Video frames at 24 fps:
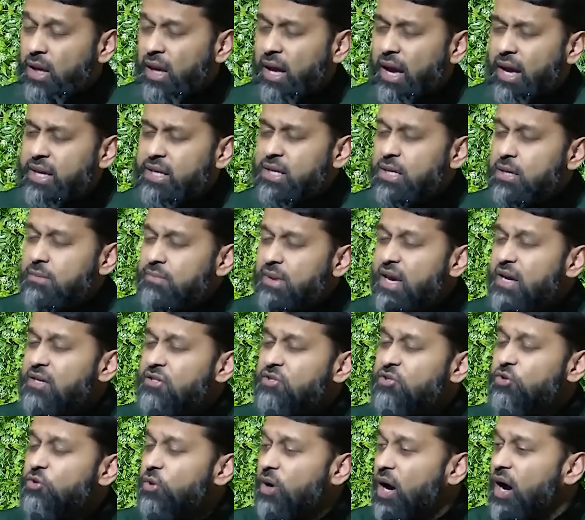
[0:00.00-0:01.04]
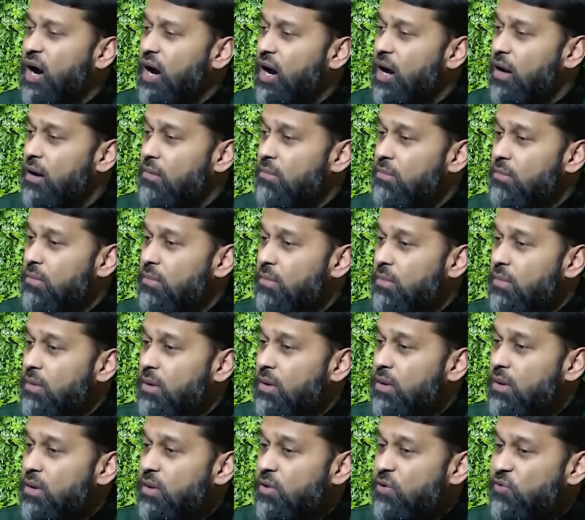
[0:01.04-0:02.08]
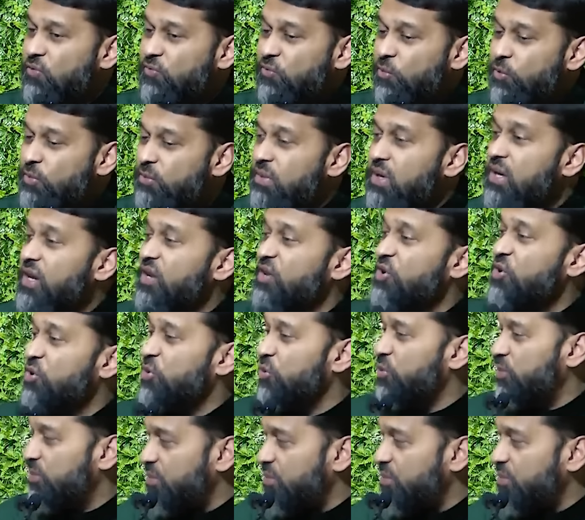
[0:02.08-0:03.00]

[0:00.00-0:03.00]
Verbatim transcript: and he makes dua for me and you.